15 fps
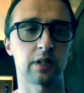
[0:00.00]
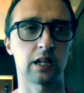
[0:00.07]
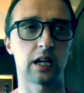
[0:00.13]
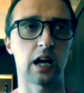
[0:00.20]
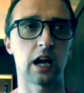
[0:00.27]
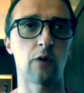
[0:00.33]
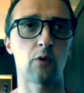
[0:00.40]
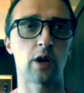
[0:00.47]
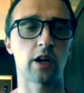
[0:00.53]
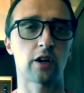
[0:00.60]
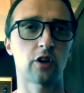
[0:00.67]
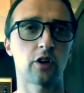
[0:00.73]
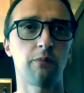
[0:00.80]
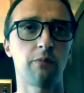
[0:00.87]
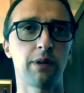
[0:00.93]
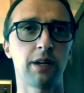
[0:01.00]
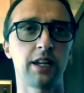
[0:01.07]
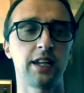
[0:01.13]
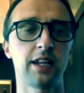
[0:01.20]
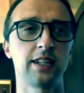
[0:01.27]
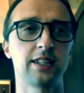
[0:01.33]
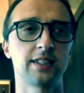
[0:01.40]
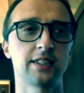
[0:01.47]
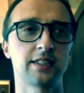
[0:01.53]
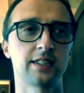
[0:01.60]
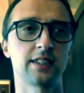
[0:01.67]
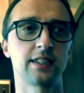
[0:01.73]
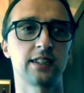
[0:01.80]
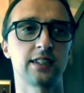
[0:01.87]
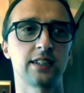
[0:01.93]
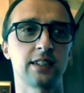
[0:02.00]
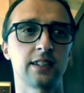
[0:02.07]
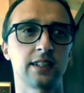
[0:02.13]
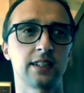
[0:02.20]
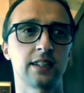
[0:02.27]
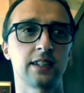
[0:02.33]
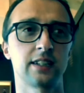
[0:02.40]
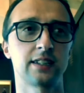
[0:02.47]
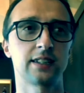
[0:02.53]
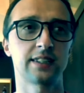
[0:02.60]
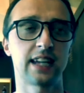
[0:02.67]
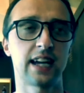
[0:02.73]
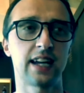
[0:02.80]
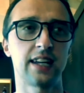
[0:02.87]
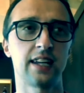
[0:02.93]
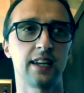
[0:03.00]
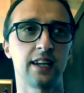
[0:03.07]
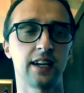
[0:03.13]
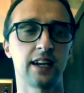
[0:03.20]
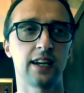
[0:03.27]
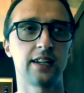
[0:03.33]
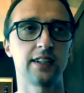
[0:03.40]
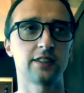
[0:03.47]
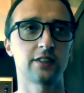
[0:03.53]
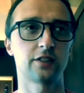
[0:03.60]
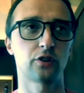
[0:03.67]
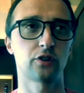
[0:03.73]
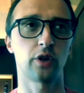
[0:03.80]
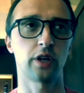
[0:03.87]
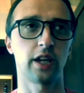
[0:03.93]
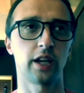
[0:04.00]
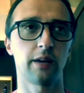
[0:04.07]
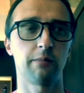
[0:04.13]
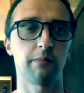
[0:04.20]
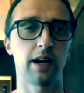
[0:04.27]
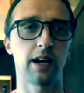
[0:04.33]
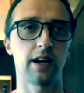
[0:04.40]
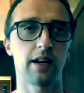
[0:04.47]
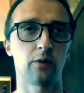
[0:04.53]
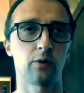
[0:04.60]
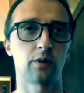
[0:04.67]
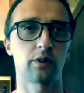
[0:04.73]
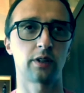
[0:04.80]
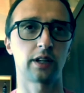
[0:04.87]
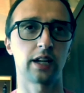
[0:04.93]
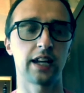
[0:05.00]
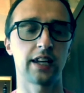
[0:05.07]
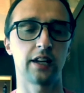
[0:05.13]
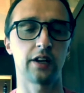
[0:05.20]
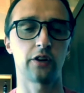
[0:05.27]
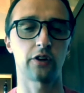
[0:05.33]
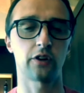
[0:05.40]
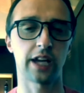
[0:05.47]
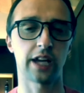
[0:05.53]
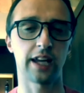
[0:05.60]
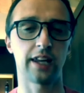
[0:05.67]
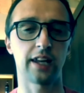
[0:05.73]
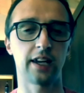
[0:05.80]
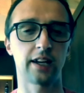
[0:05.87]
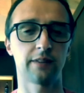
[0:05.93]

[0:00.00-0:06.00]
our company is studying and it's talking about getting organic.